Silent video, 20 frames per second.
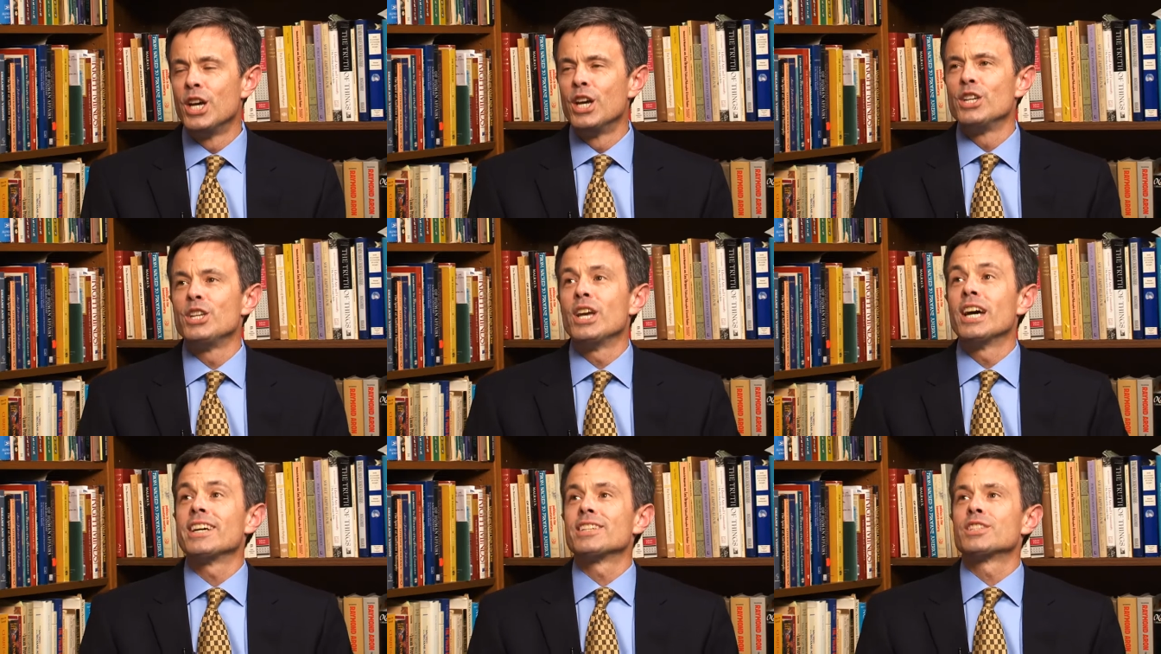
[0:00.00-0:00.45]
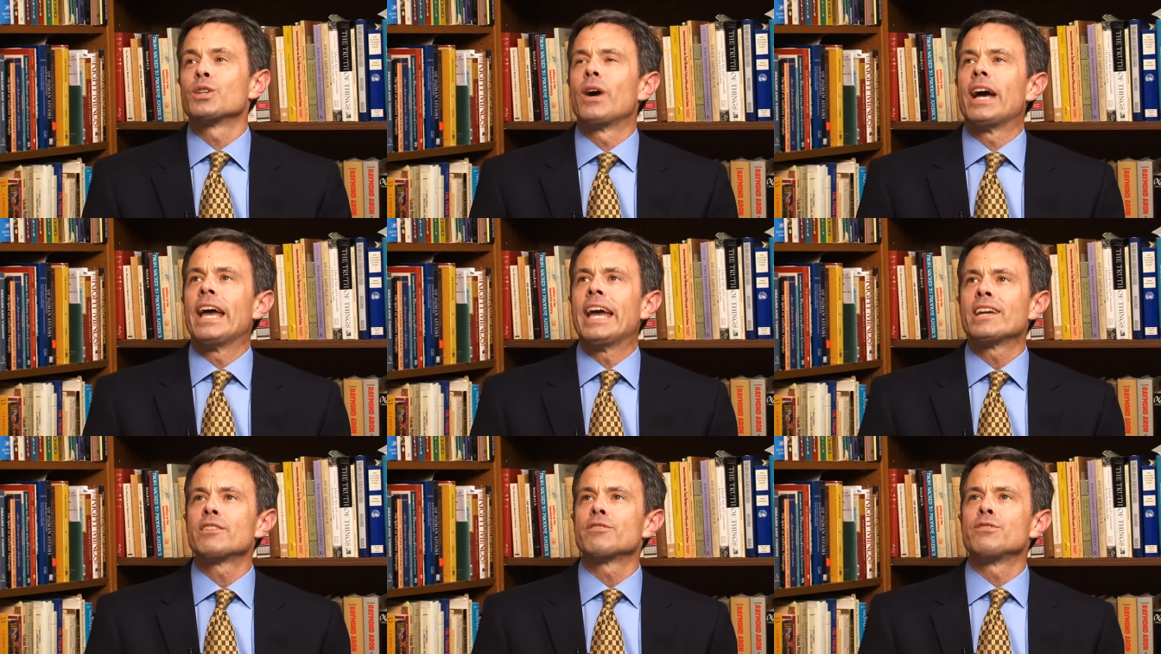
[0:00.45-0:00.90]
Yeah, so a
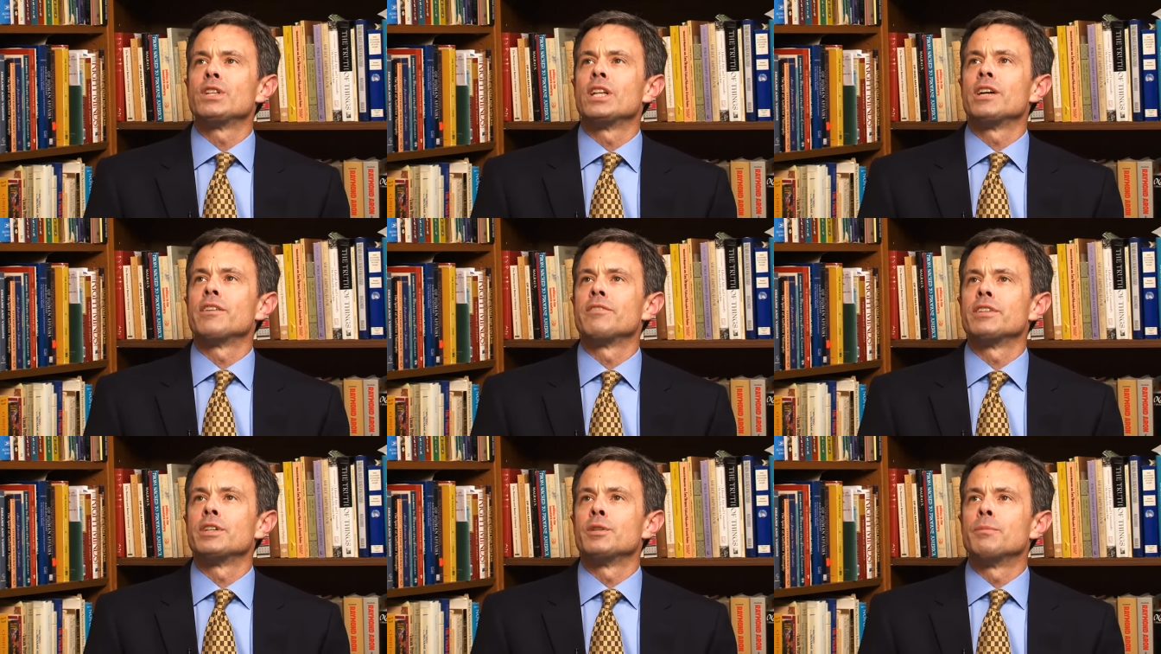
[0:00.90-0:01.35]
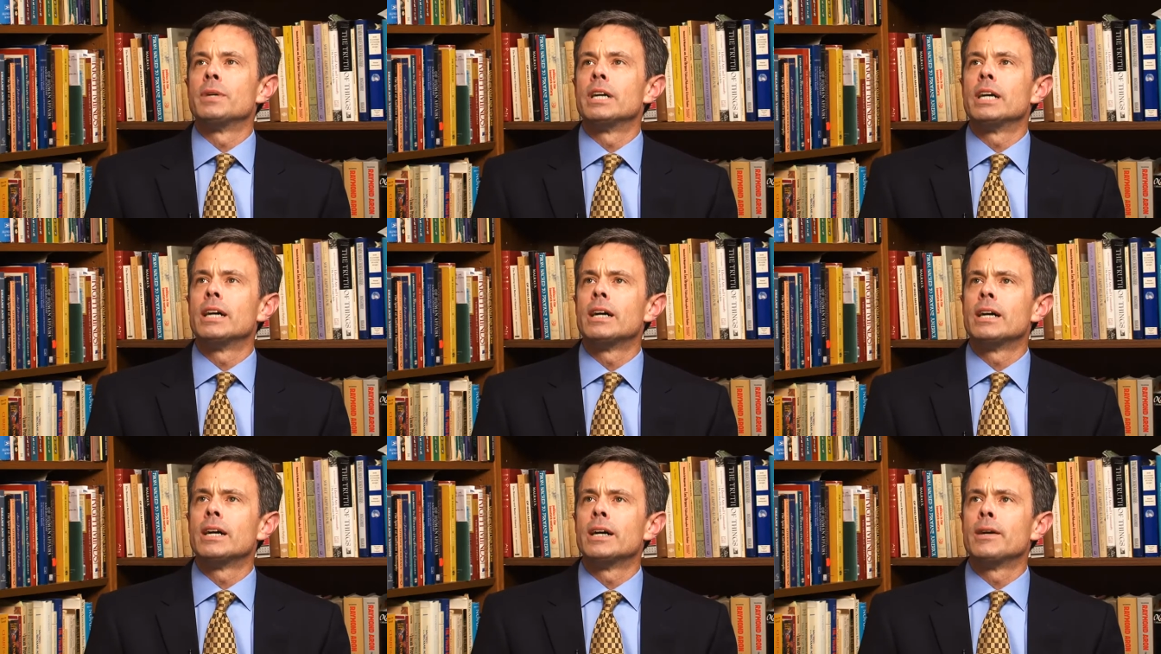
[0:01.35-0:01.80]
handful of them.
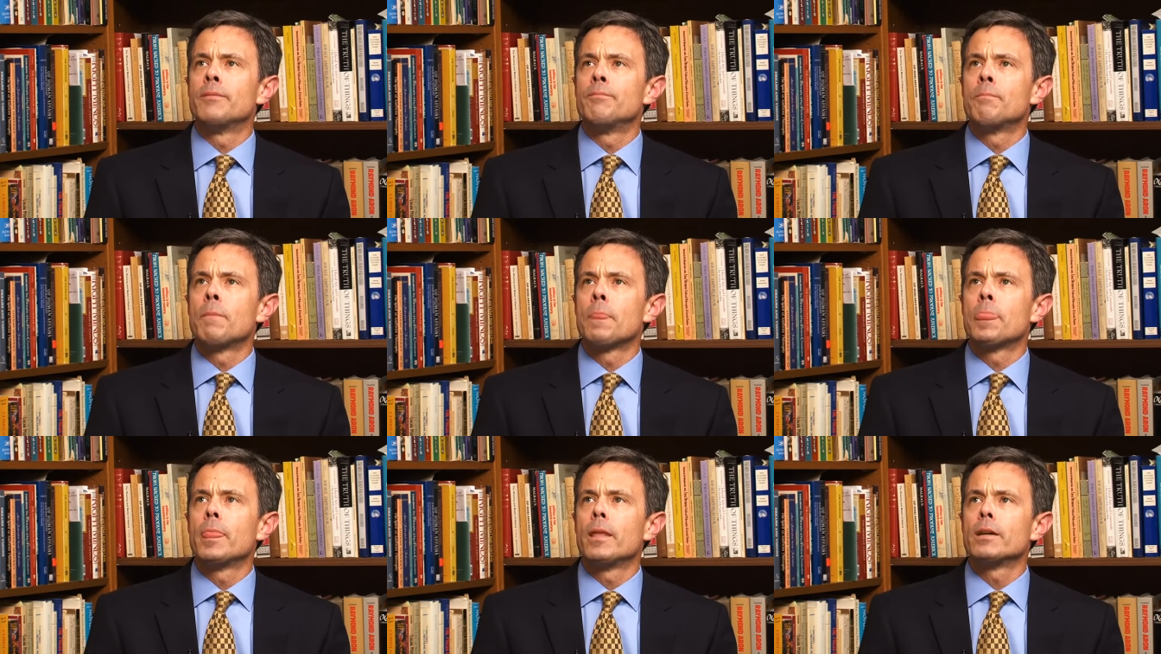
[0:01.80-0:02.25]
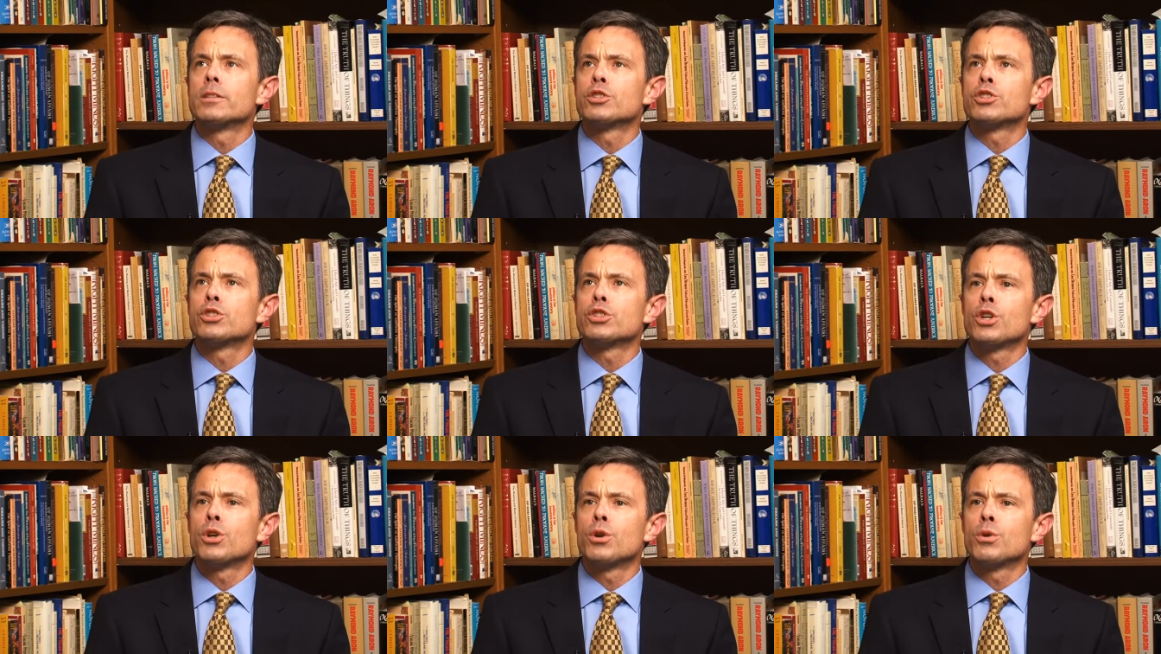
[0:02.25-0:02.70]

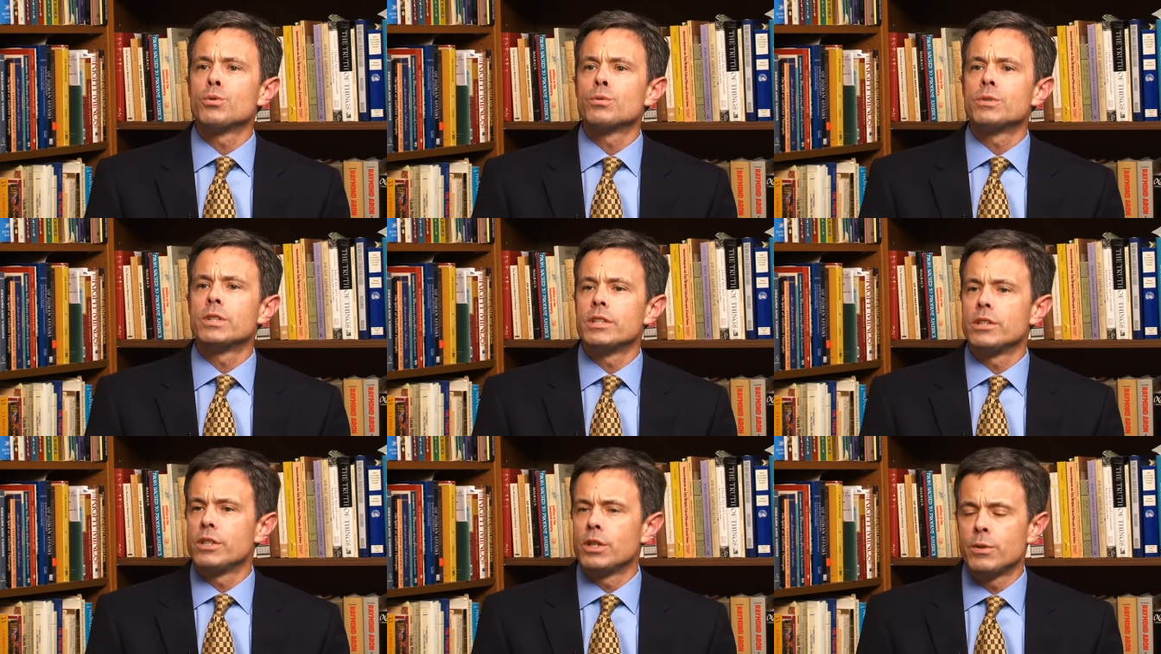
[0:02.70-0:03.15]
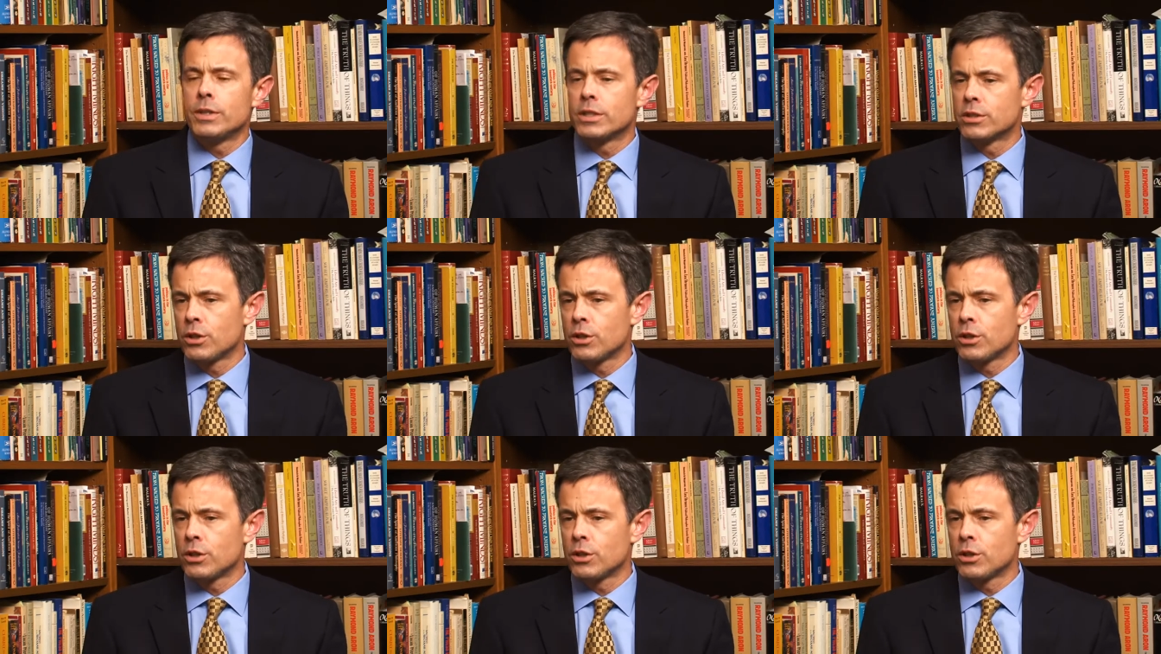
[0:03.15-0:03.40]
This